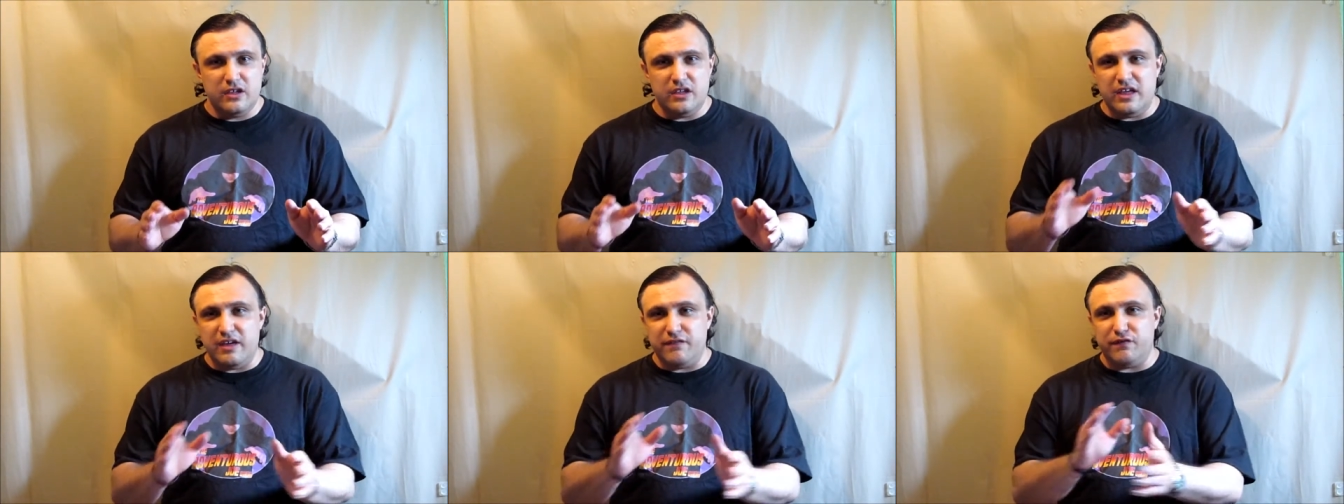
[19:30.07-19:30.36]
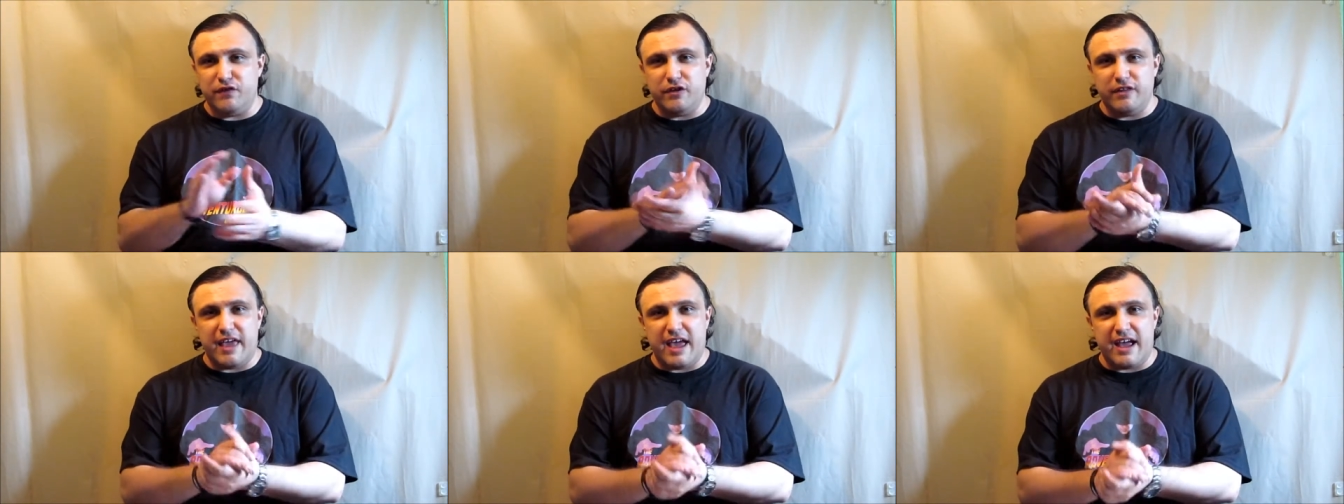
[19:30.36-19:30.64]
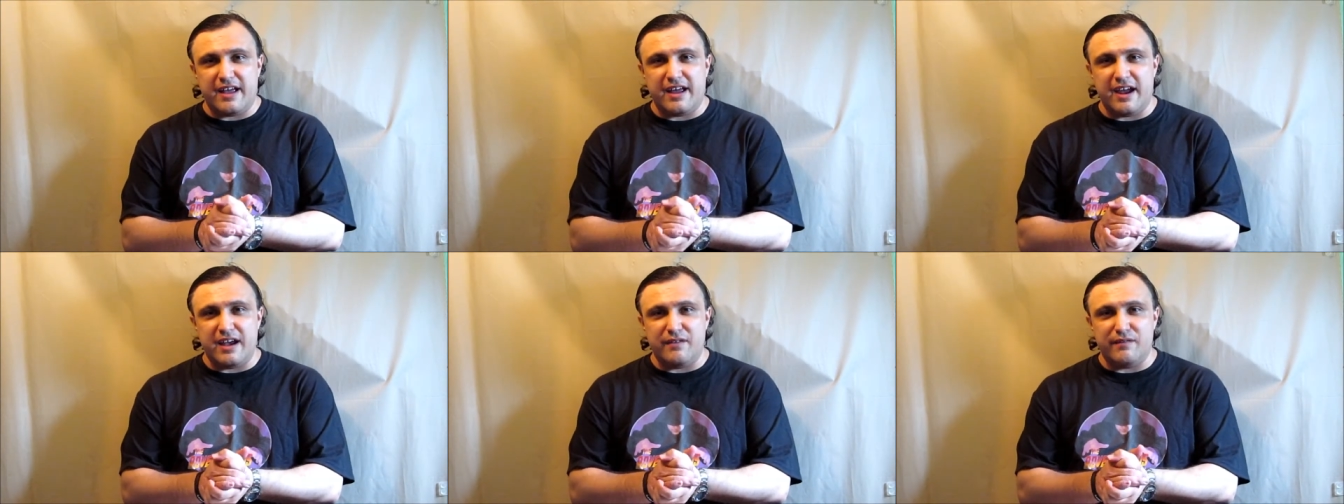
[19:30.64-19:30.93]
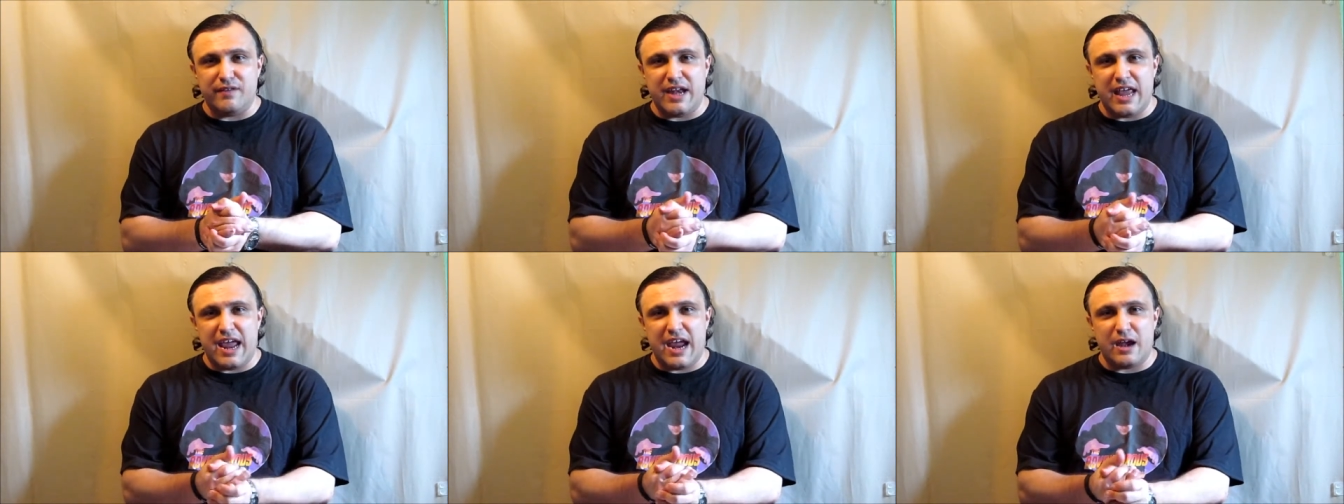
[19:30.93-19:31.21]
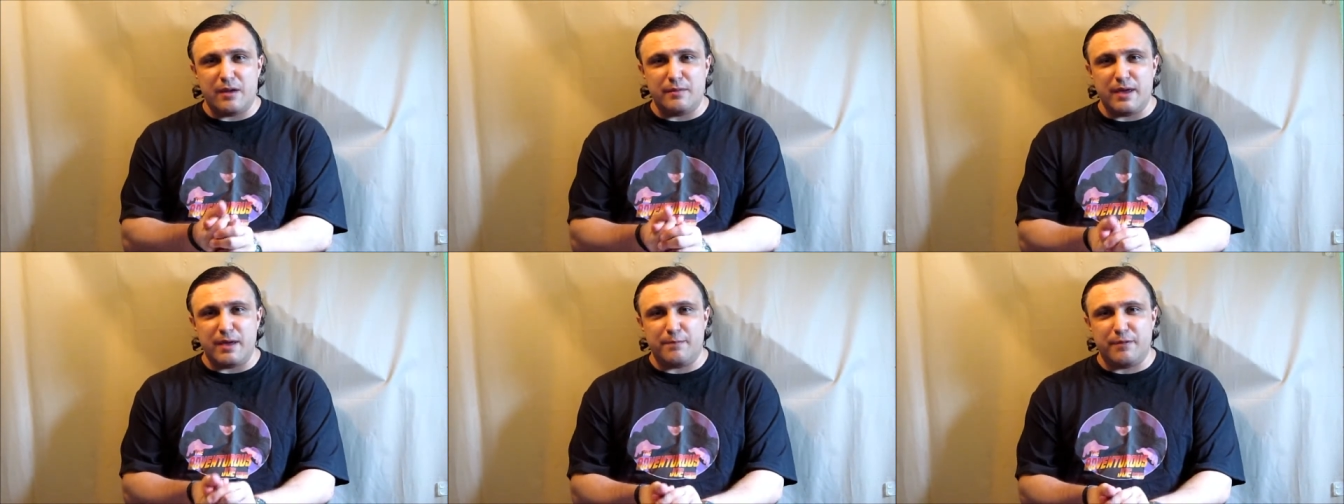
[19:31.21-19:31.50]
If you're that kind of an
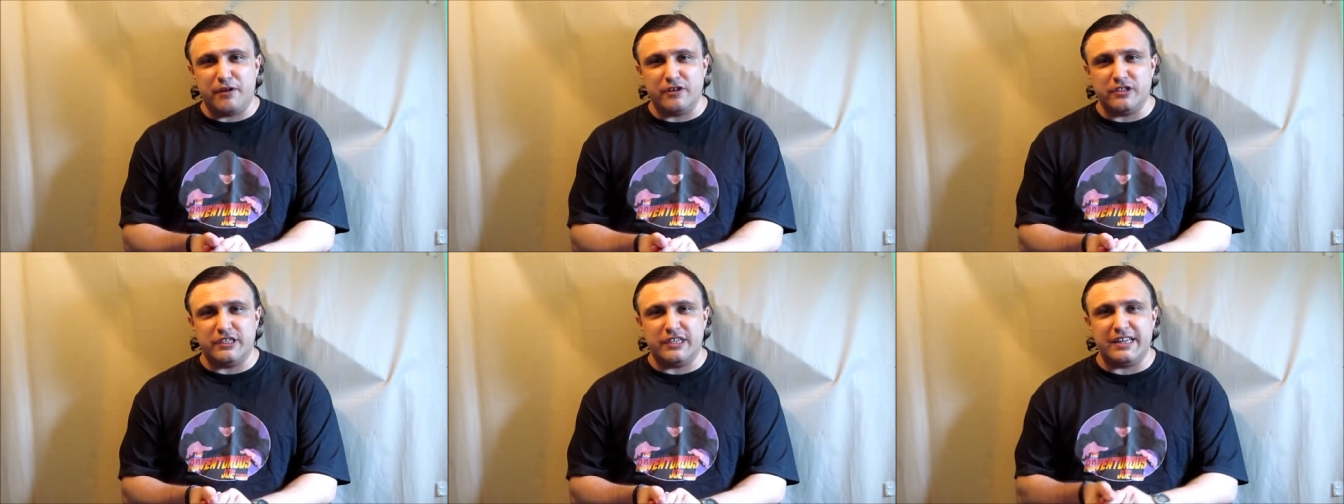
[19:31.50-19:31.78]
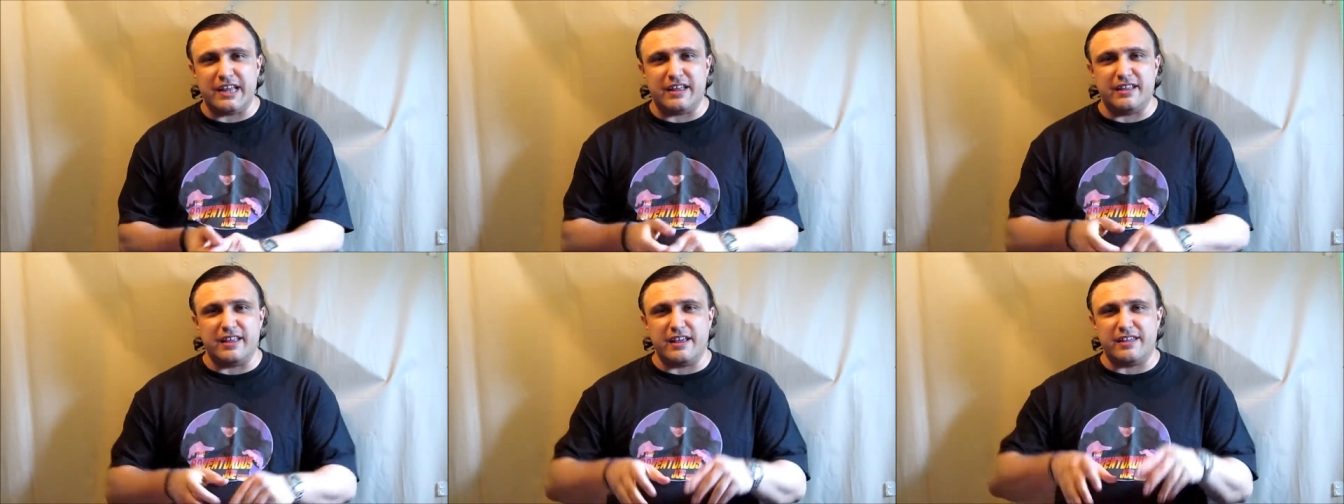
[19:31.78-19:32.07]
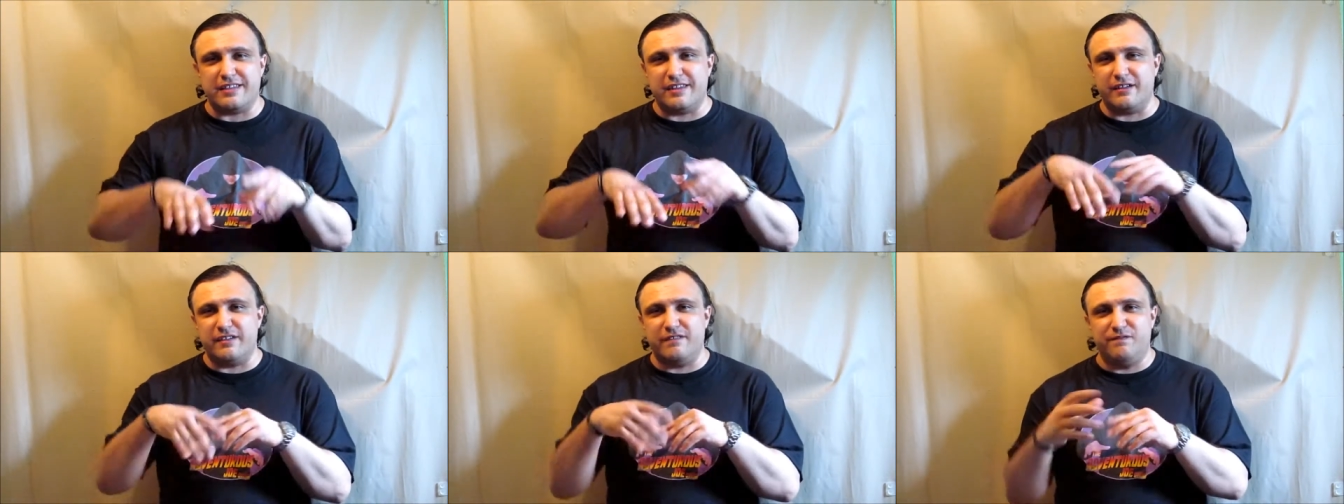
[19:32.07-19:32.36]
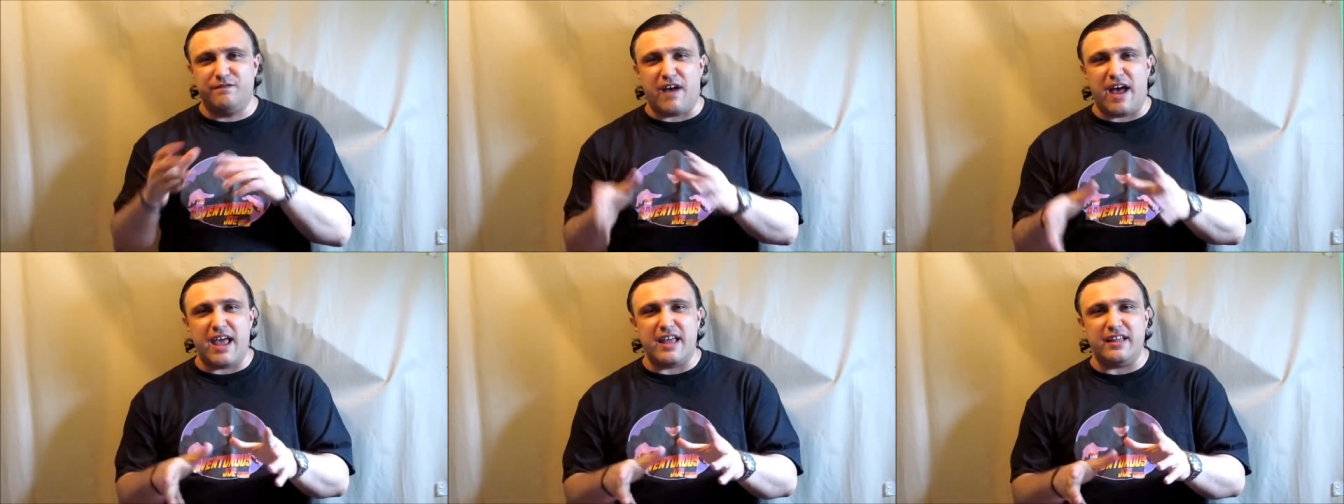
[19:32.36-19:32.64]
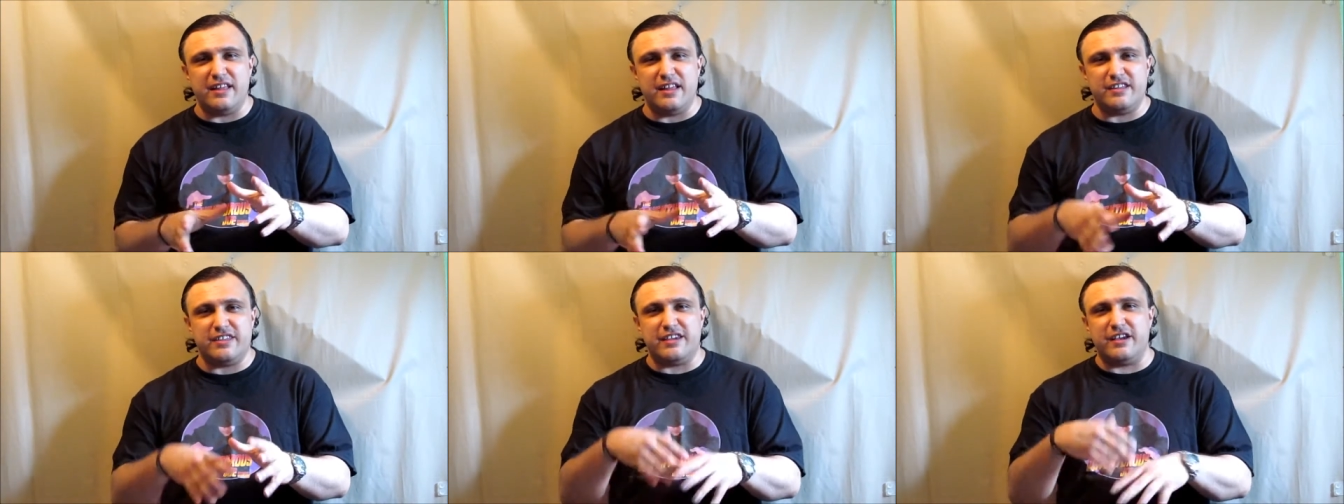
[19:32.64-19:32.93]
anime person that likes the
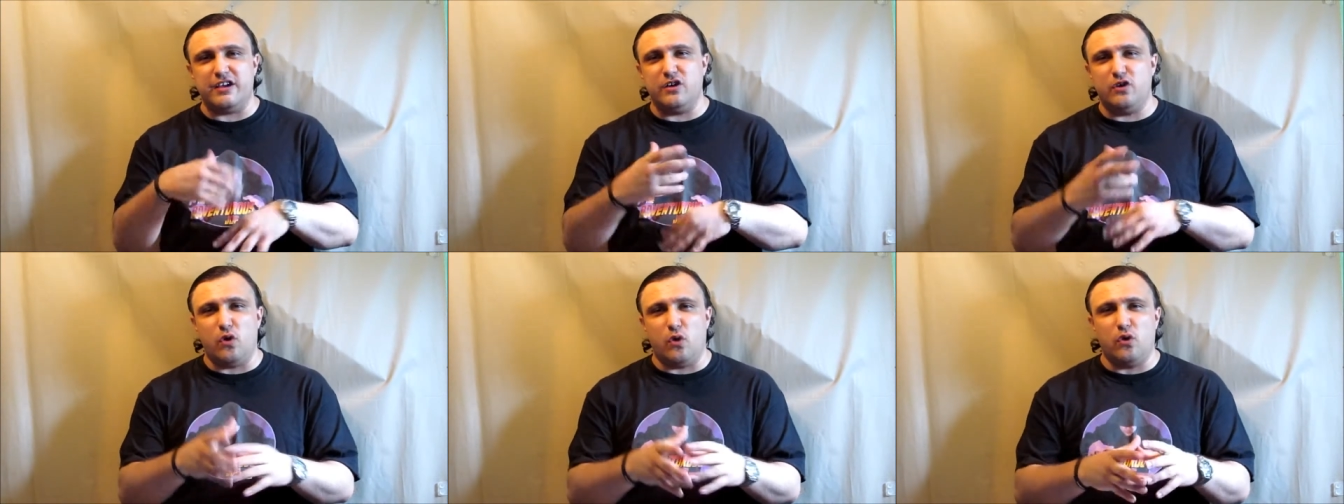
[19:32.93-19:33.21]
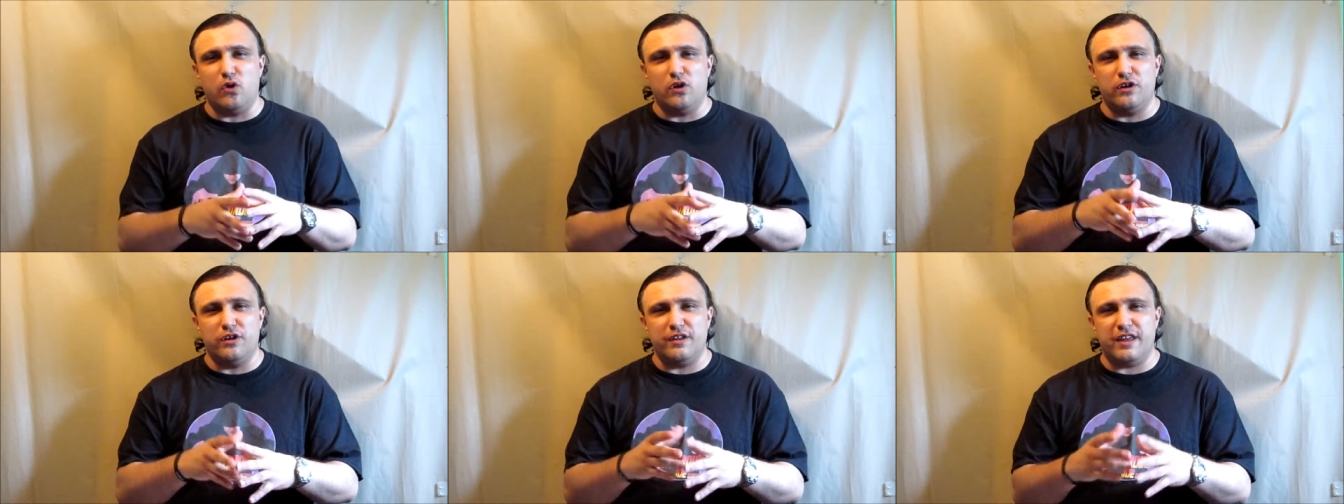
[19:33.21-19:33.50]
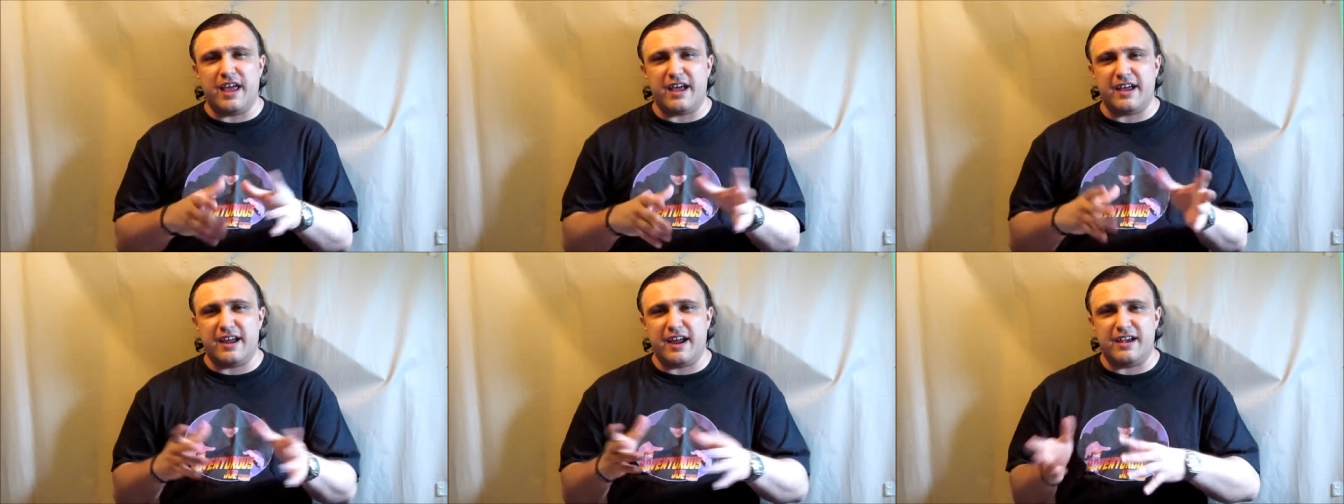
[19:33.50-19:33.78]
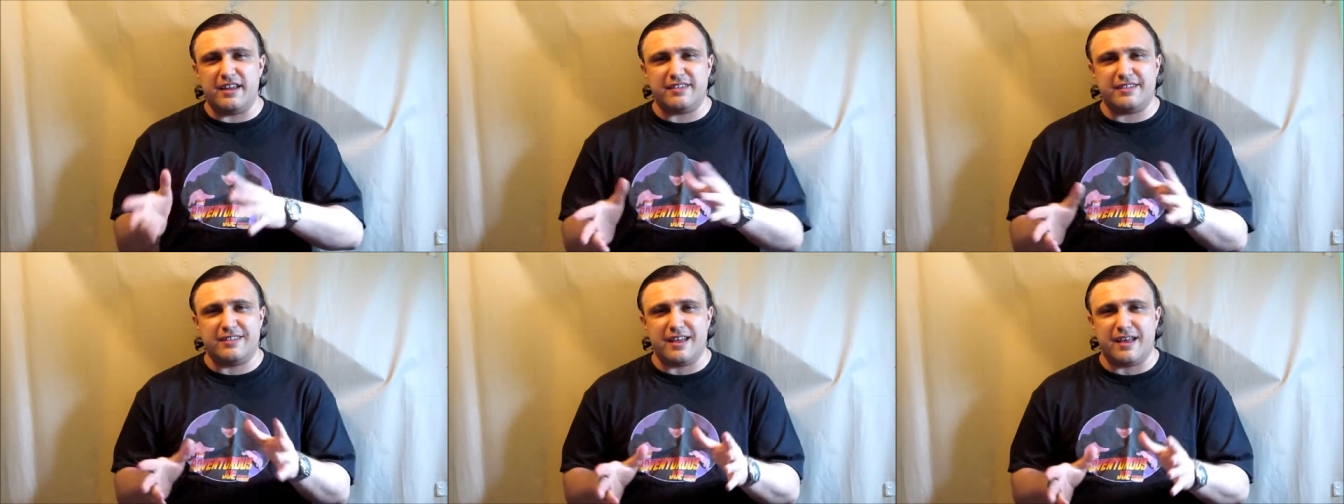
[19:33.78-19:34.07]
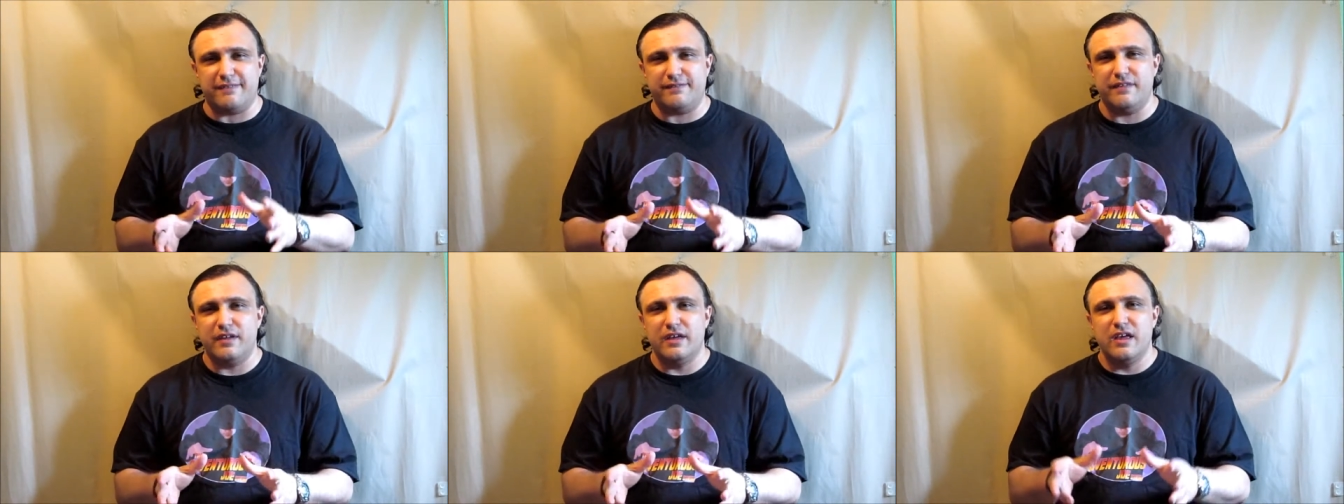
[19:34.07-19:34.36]
violence and gore and that kind of
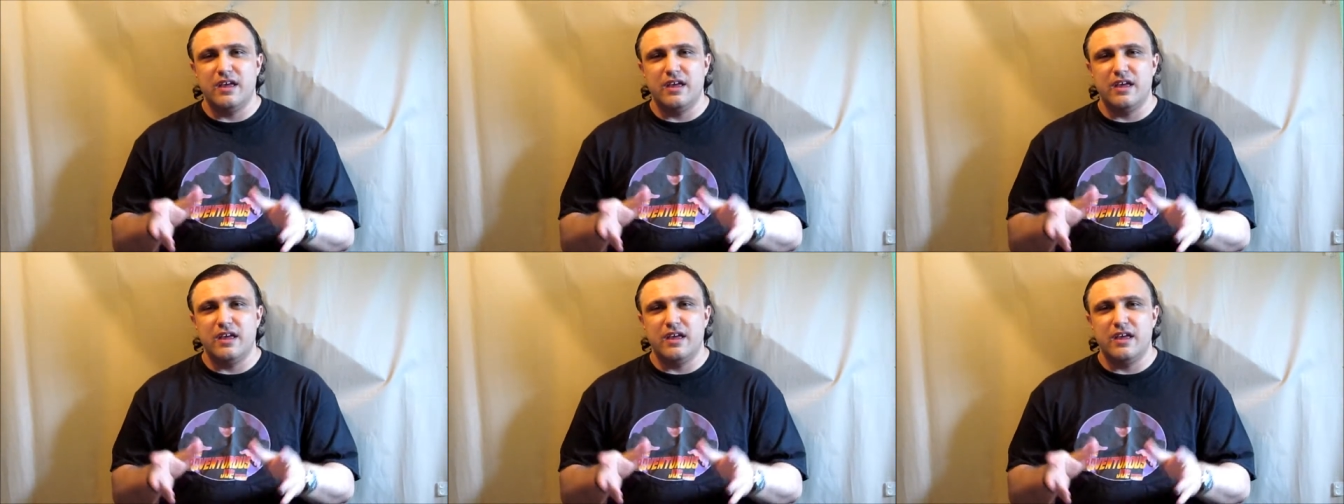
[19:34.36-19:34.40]
stuff,